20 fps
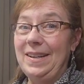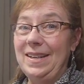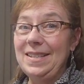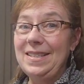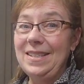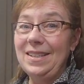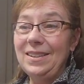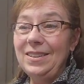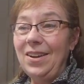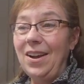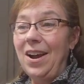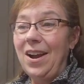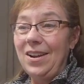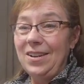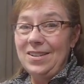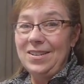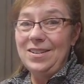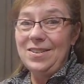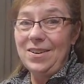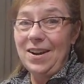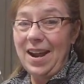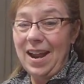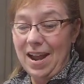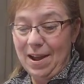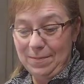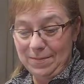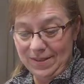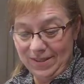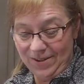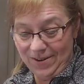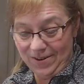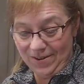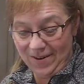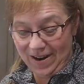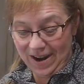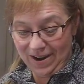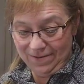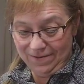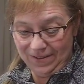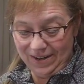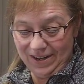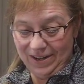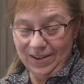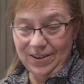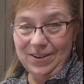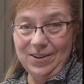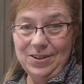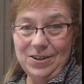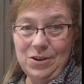It's a long strap, so I figured